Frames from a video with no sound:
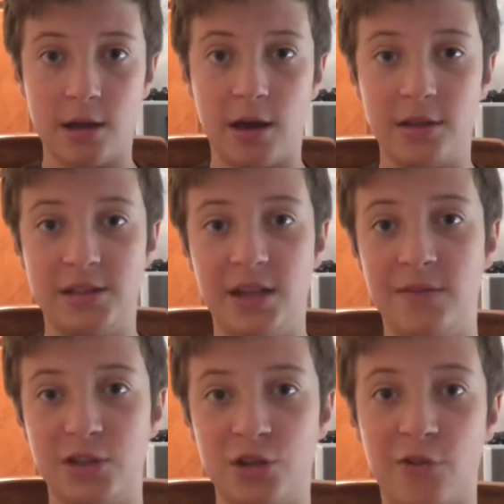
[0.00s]
the
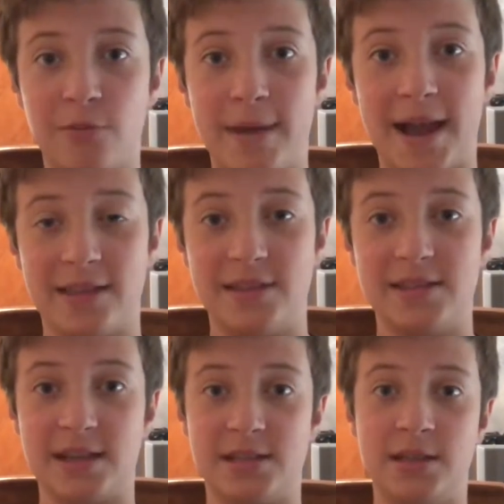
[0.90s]
TV show from back in the
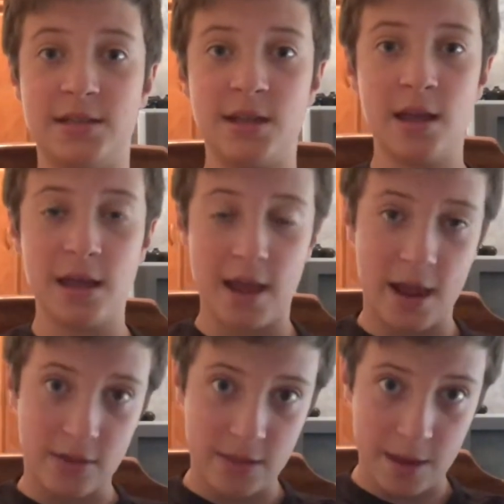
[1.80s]
60s,
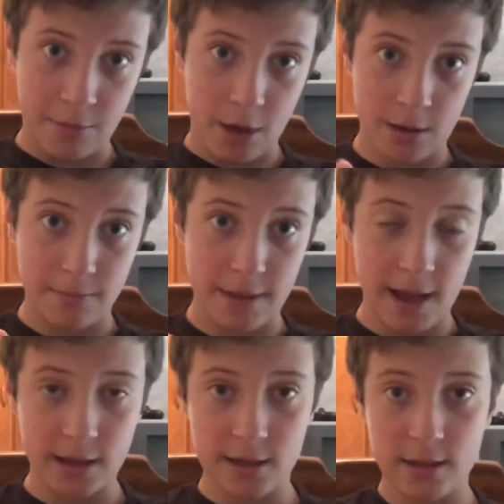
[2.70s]
and they brought him
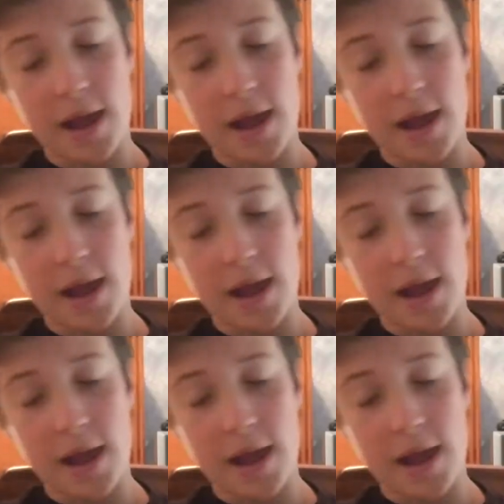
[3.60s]
back.